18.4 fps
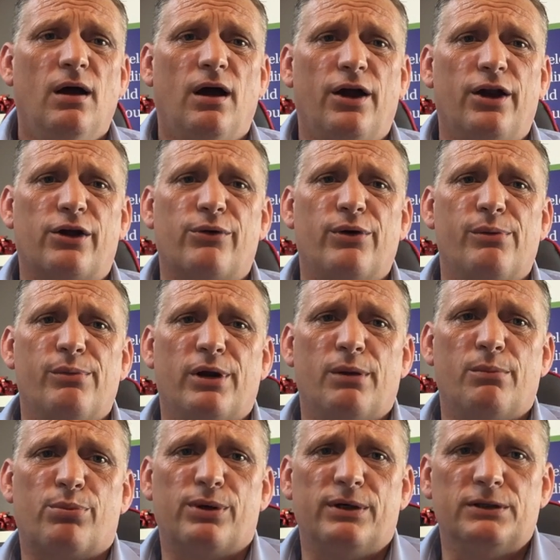agreement
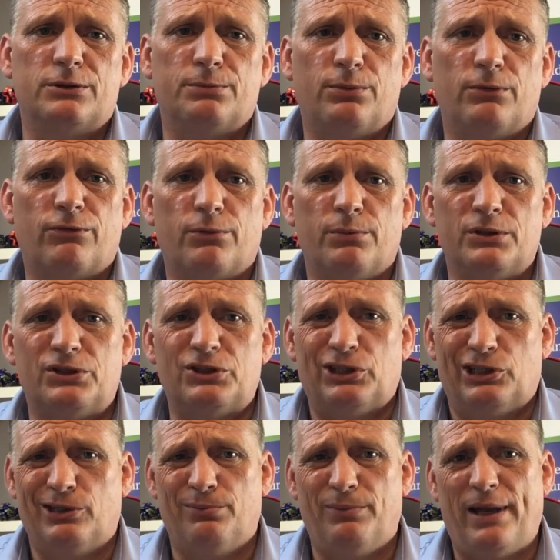in principle from a
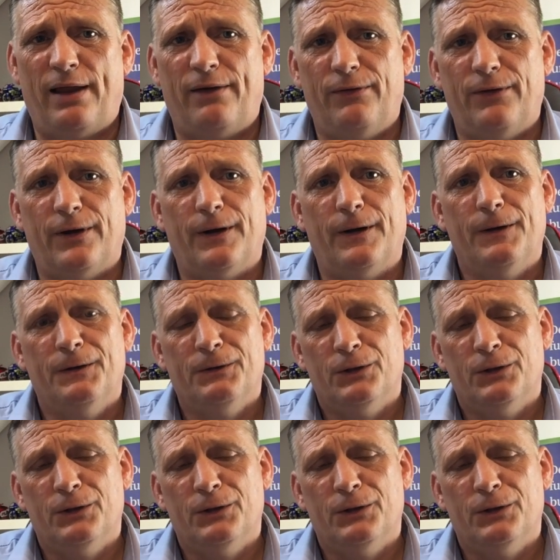term lender